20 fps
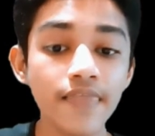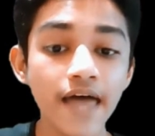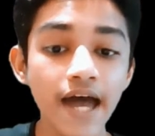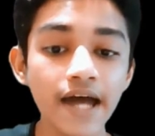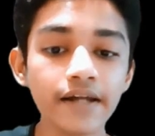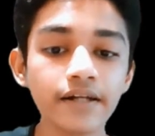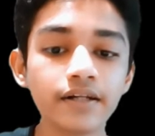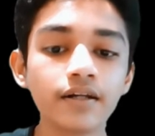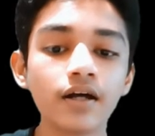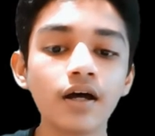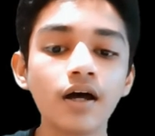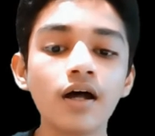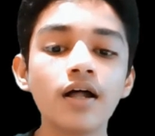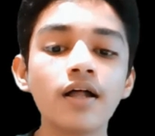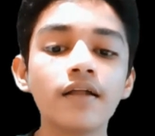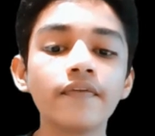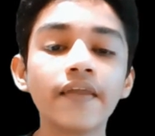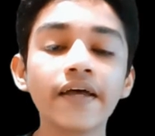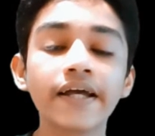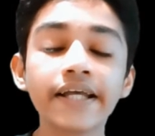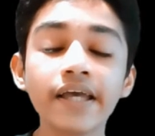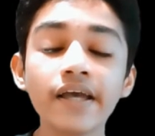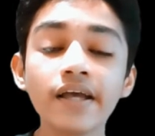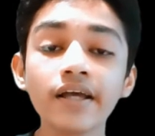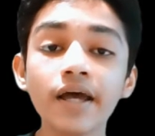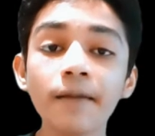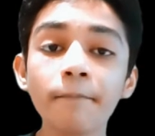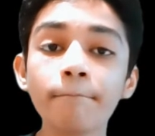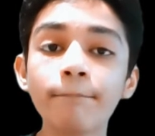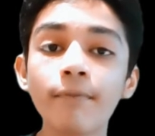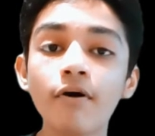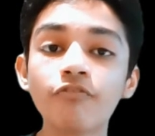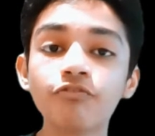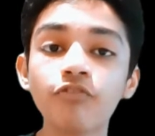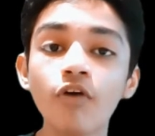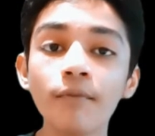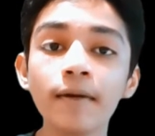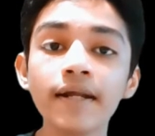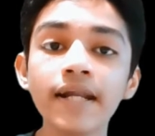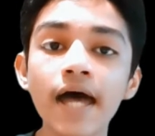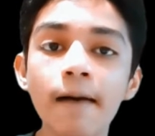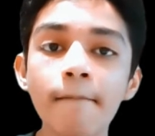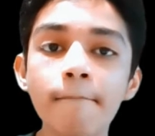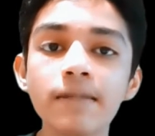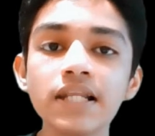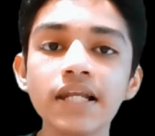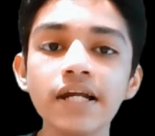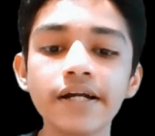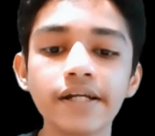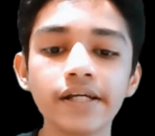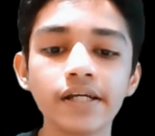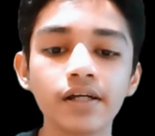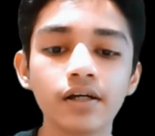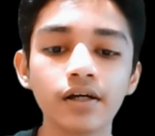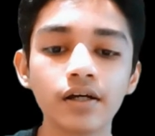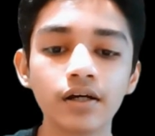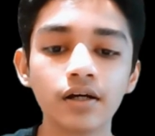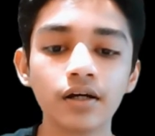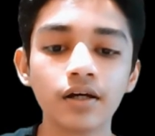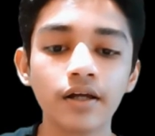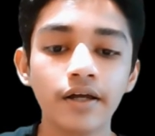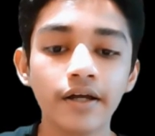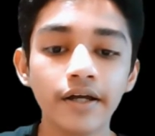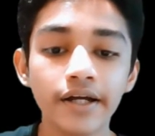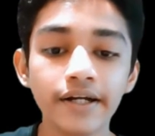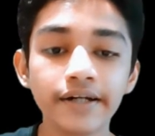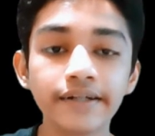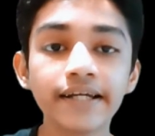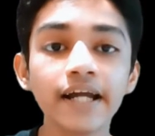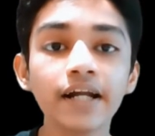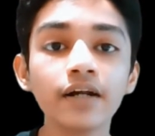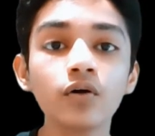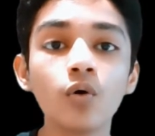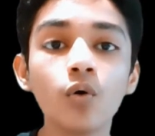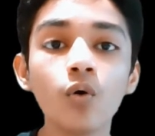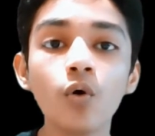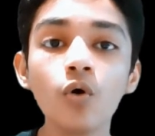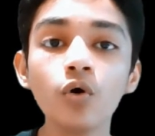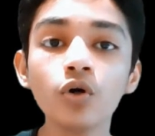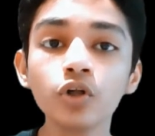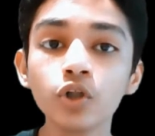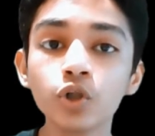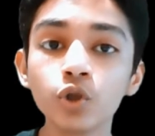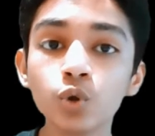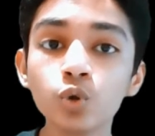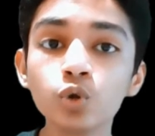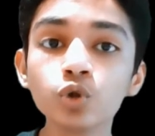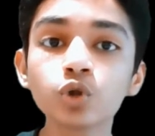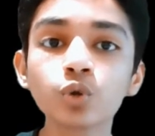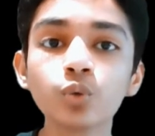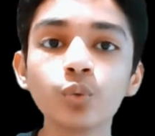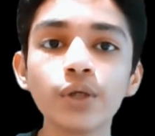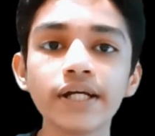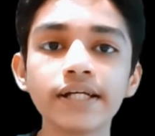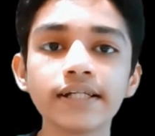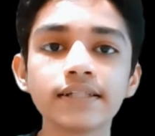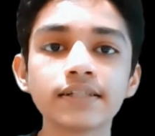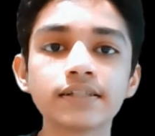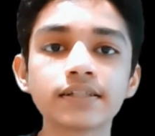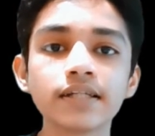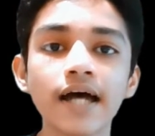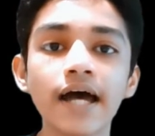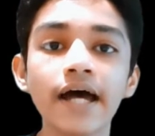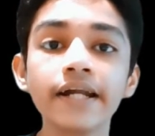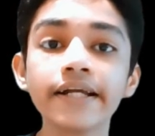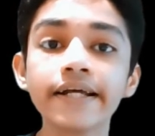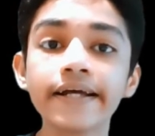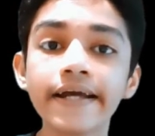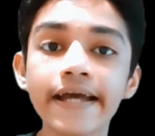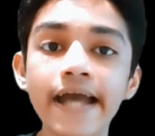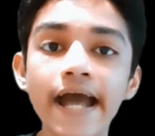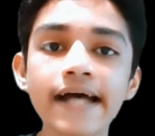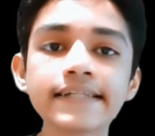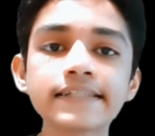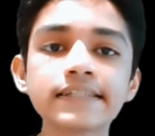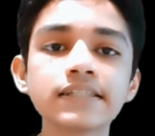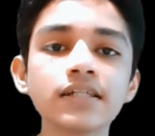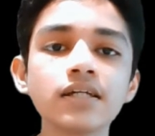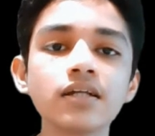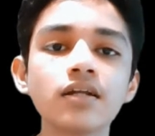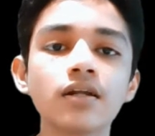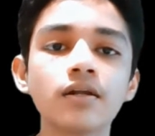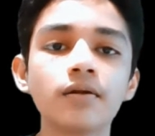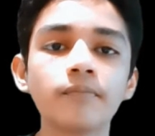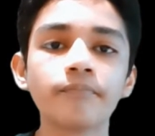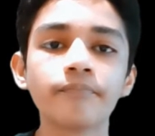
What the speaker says: then the king can perform an ability. It can go two squares and castle.